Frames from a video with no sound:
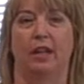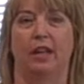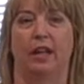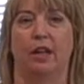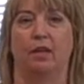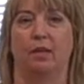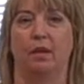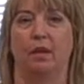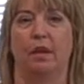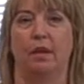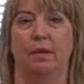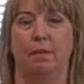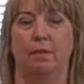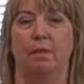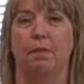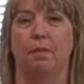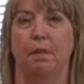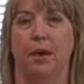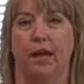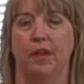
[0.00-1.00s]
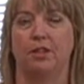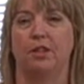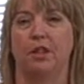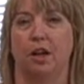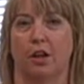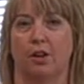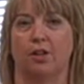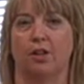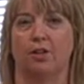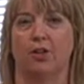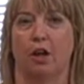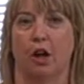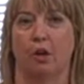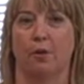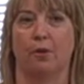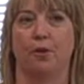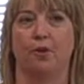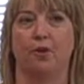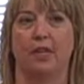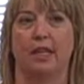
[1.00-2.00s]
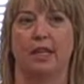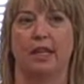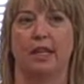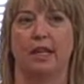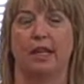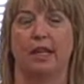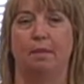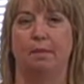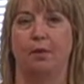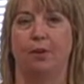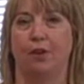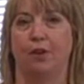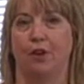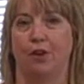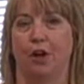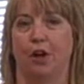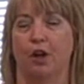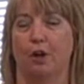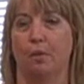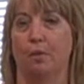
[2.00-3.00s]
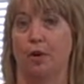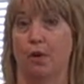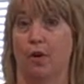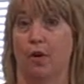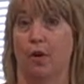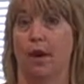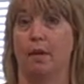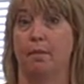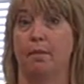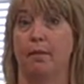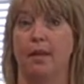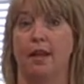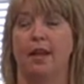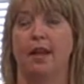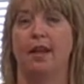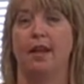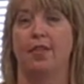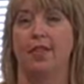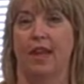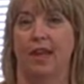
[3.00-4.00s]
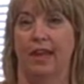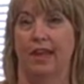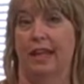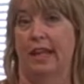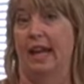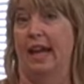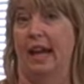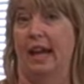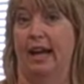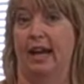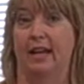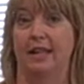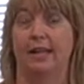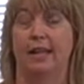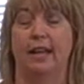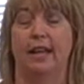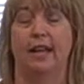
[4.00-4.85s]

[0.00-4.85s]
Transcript: And we met Dr. Chalmers, and he put her on a program that he had.